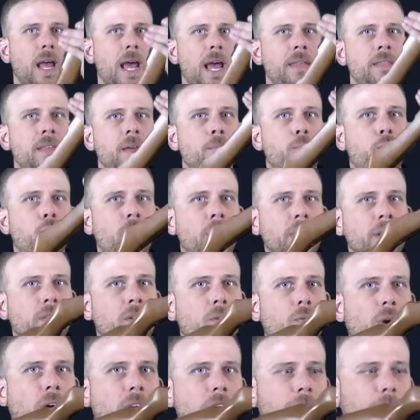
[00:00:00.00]
and then bring
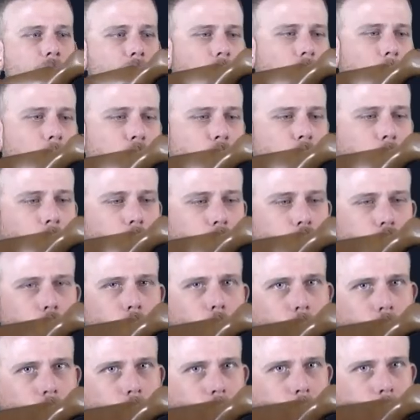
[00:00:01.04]
the rifle up to our
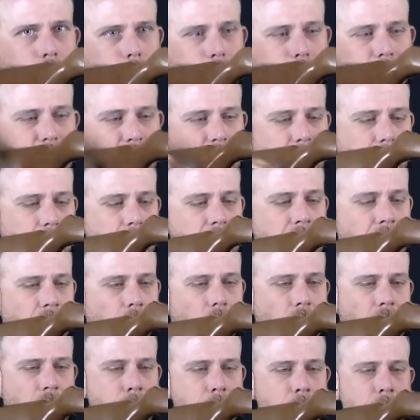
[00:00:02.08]
shoulder.
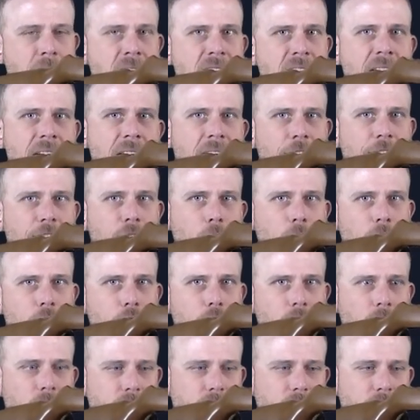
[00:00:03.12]
Now, I may have to
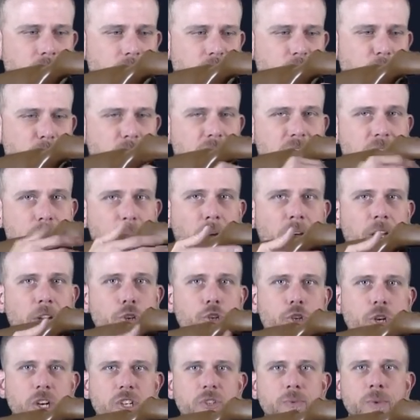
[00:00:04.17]
adjust this because my
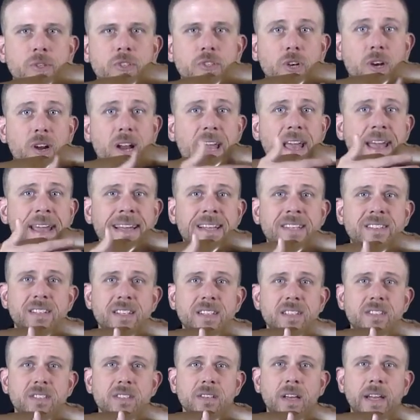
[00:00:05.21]
adjustments on a
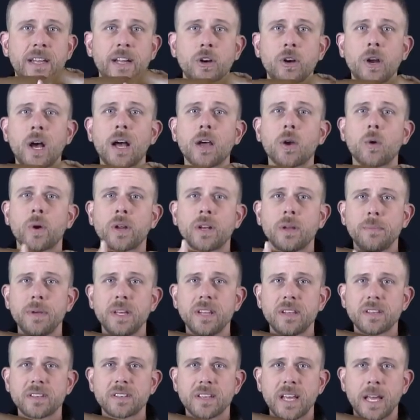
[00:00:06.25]
hasty sling are not going to
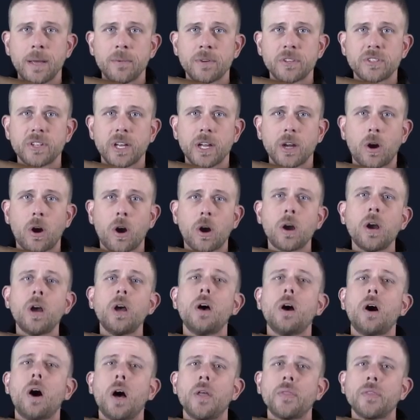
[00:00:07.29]
be the same as they are
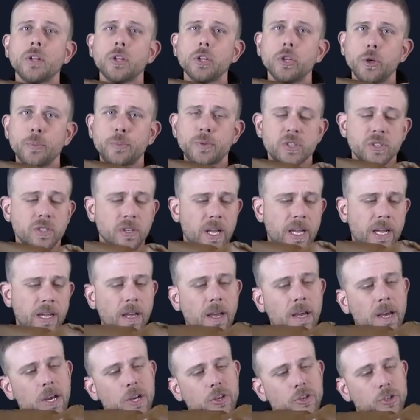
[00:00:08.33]
on the loop sling.
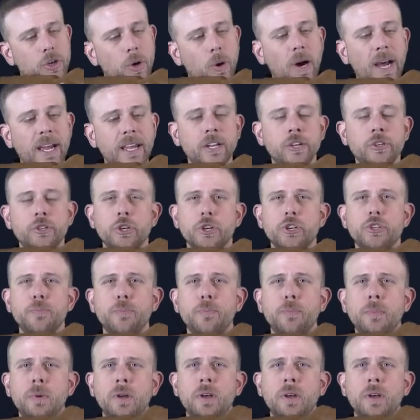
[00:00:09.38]
So I can just